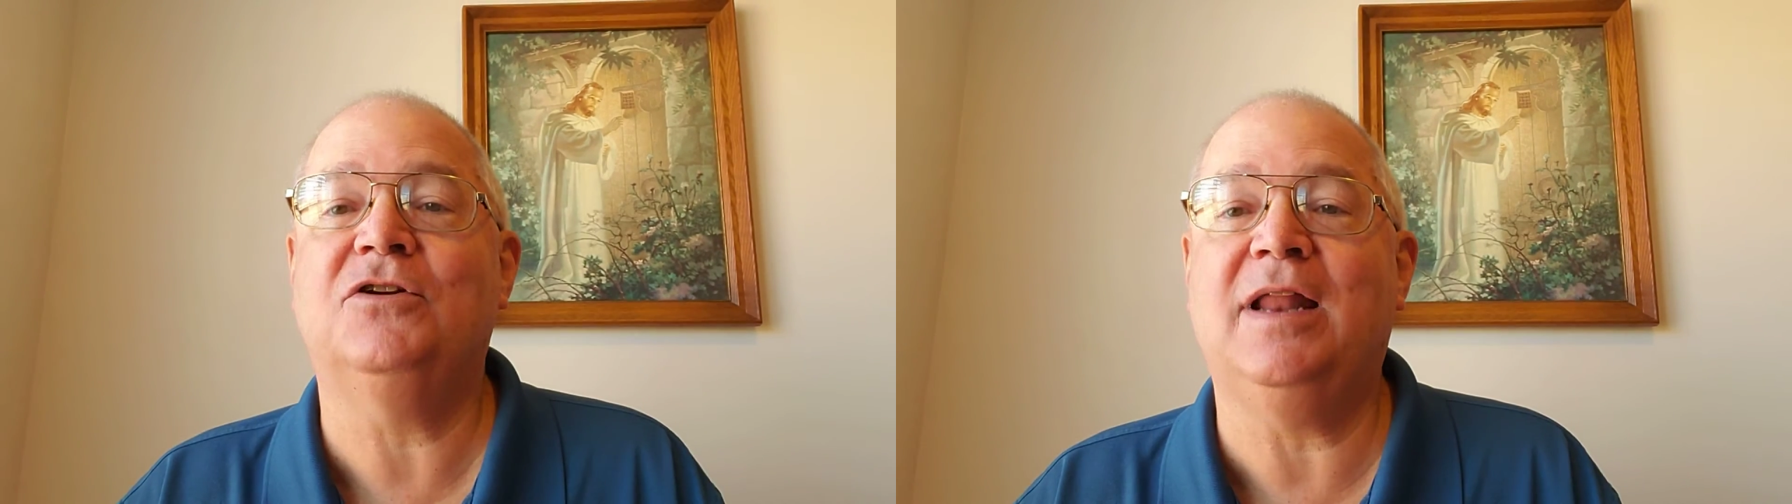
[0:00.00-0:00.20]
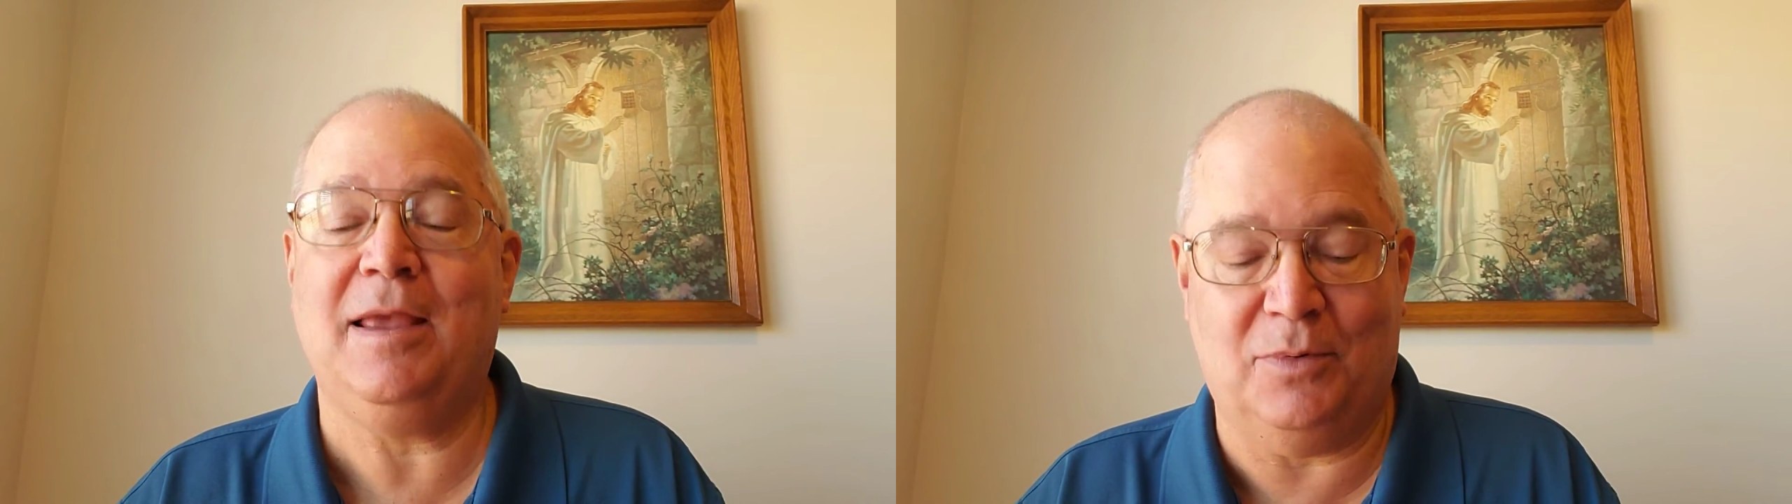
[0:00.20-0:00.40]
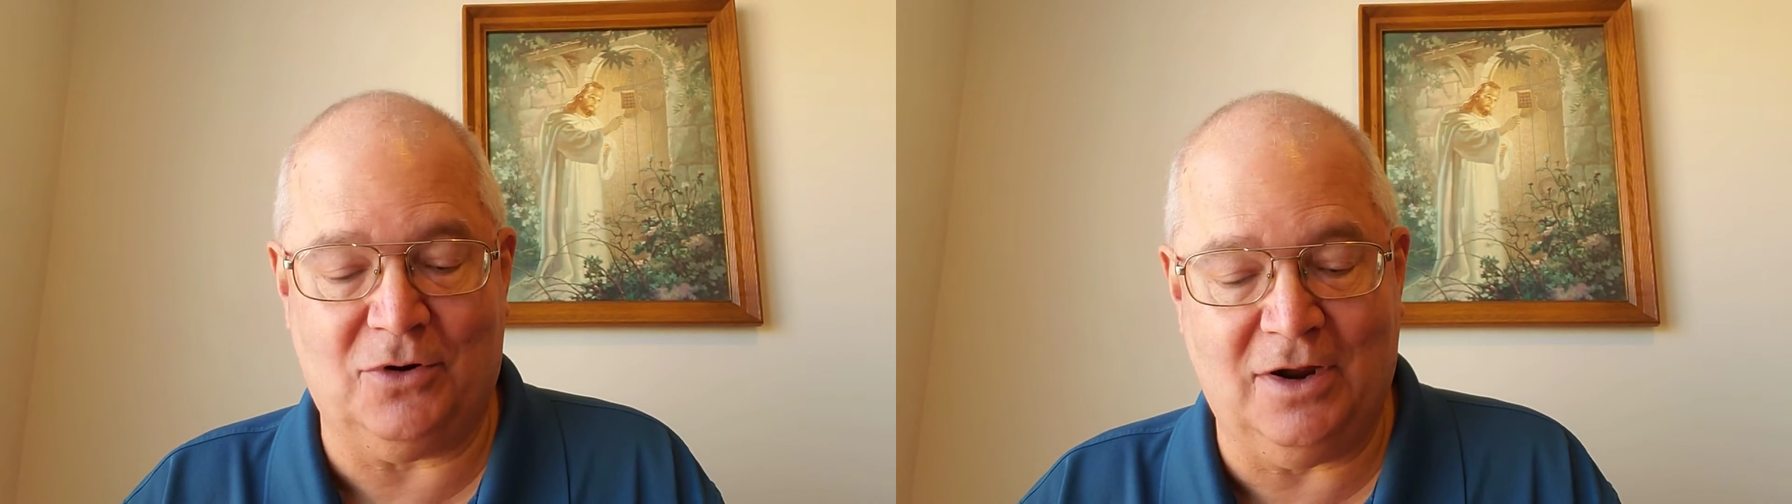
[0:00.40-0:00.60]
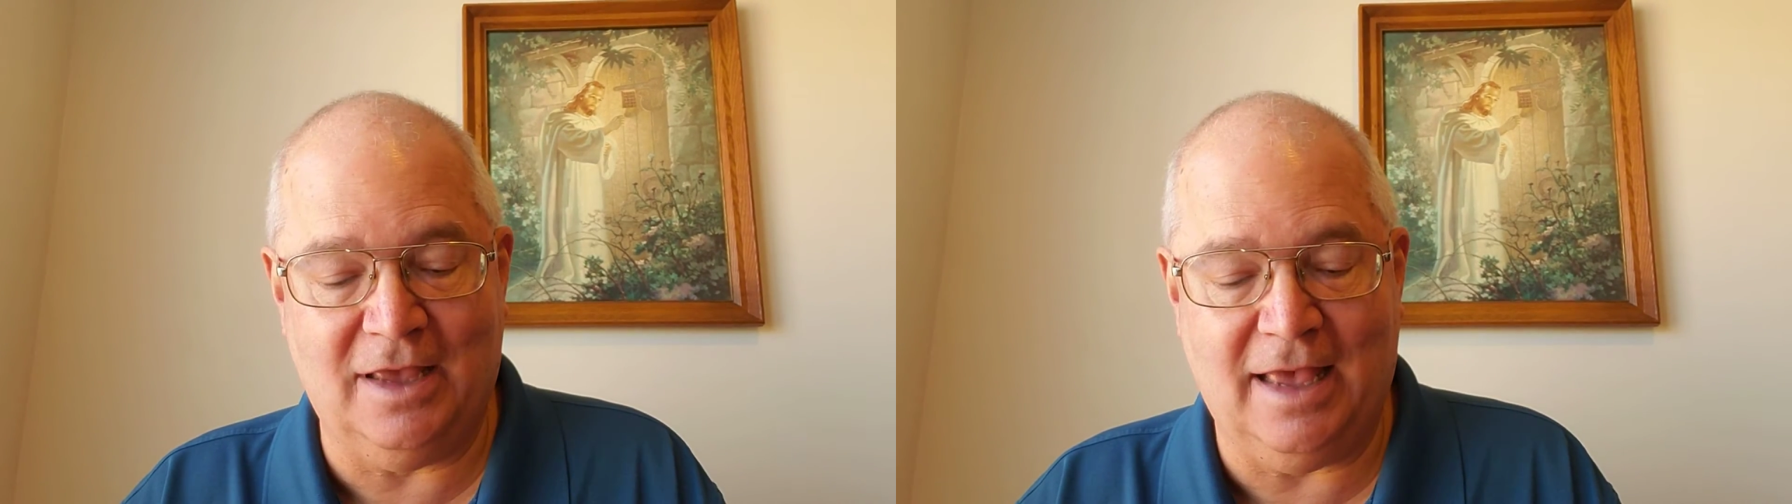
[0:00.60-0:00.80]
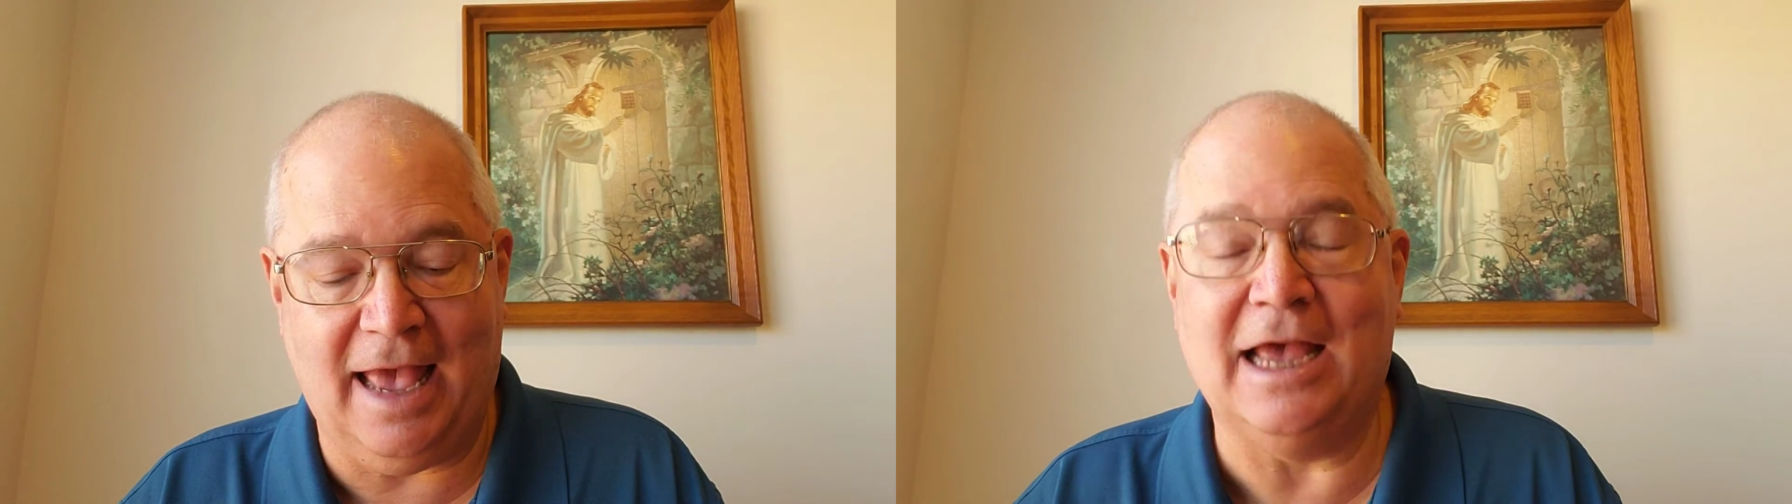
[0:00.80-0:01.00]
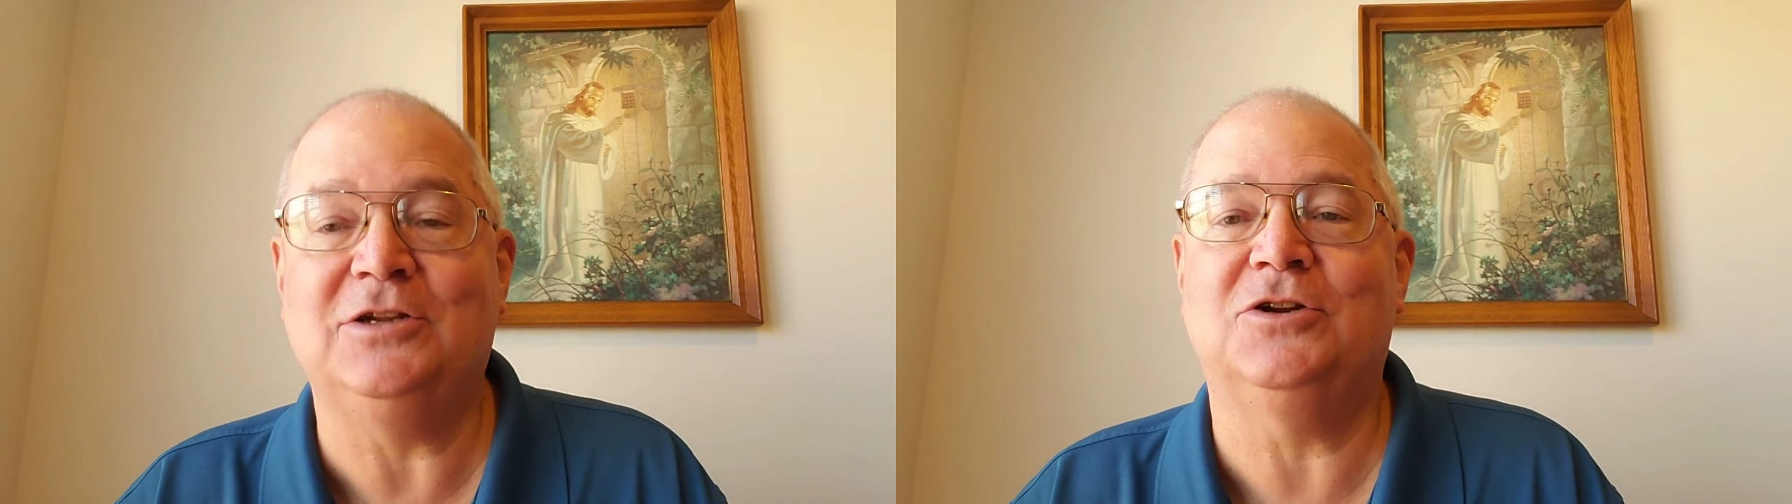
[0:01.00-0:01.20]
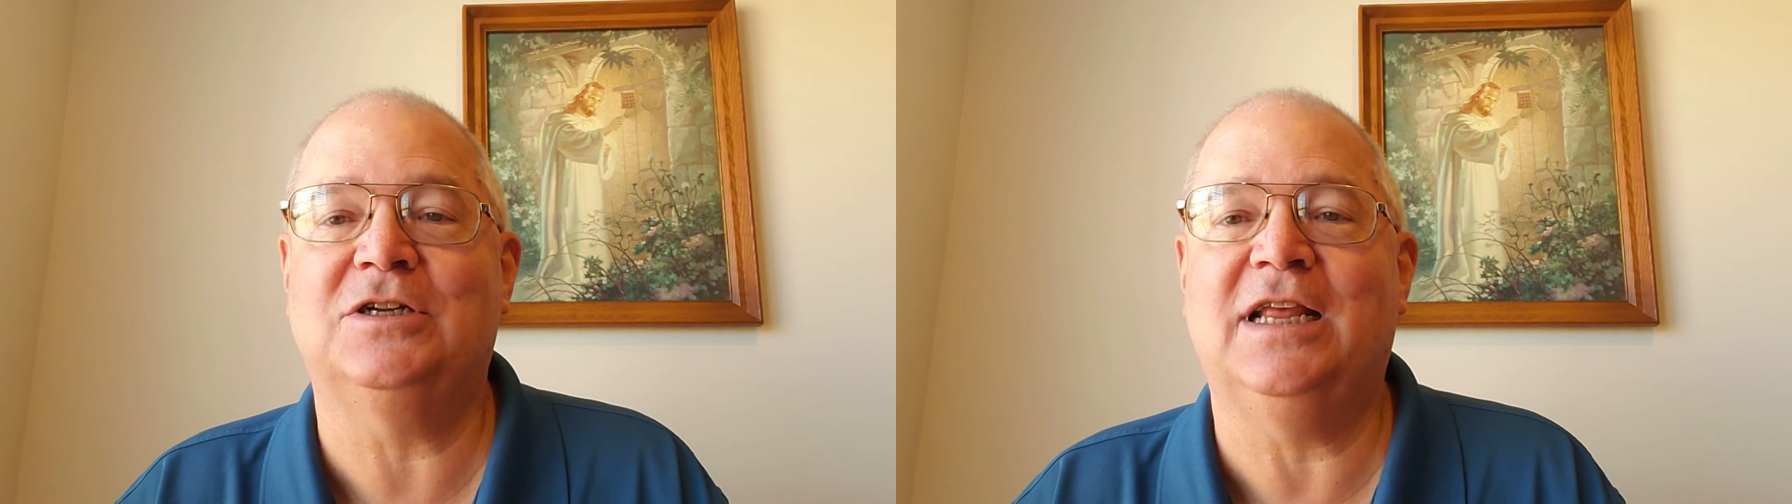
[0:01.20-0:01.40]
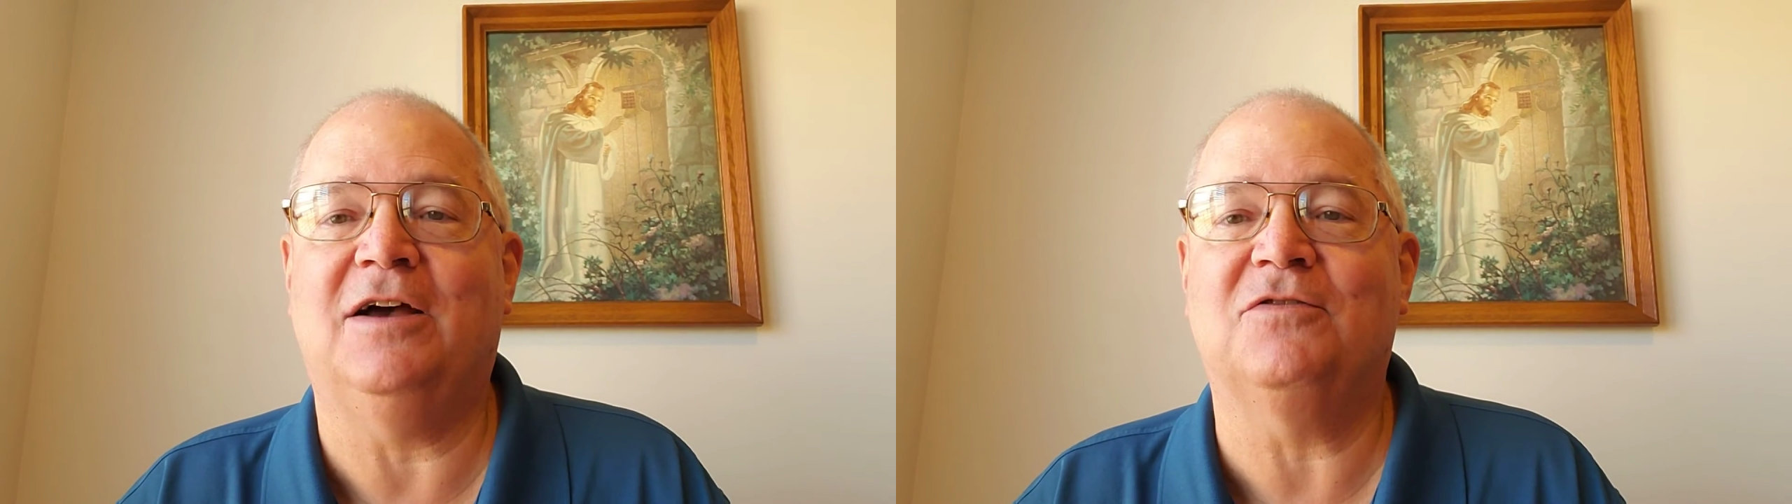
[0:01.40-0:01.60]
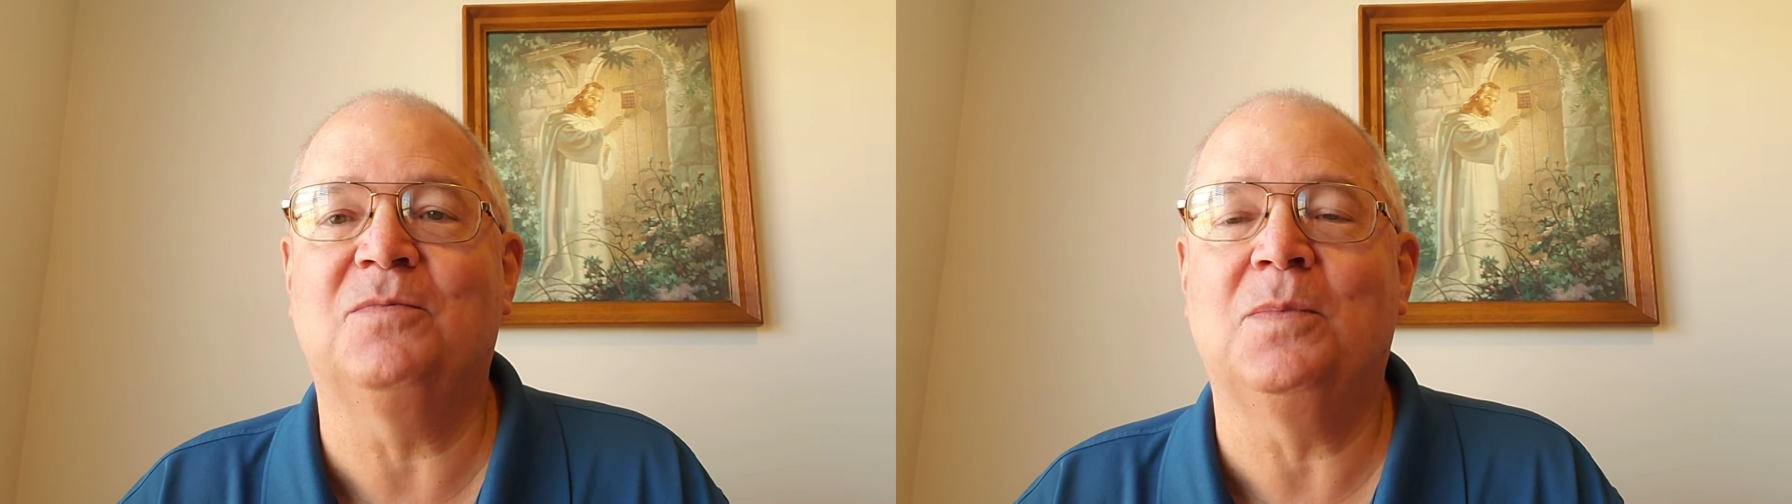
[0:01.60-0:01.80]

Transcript: your neighbor as yourself.